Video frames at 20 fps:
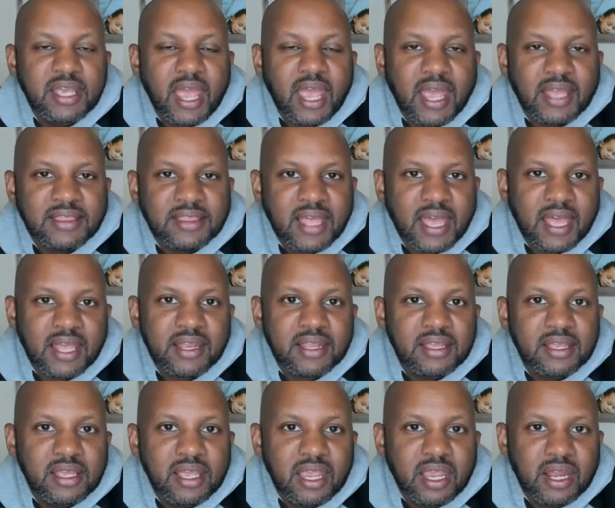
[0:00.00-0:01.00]
and that
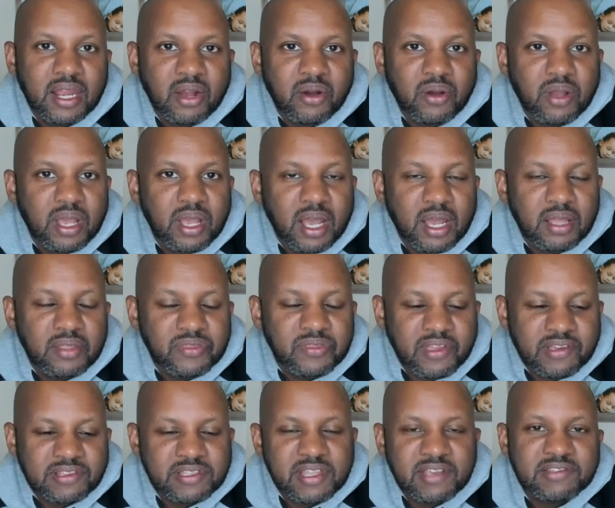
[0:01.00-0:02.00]

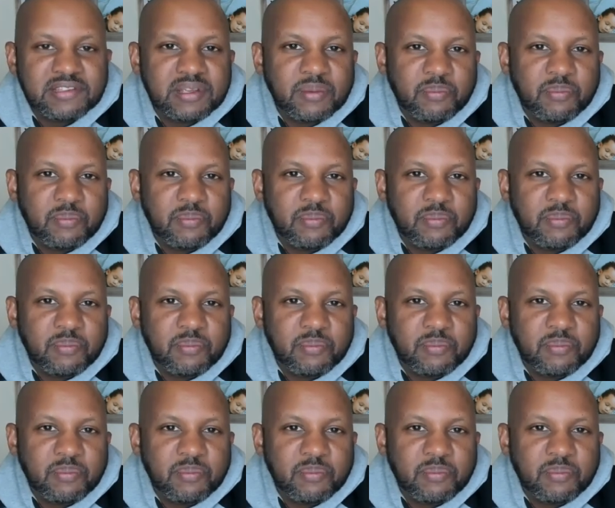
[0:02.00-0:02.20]
there's a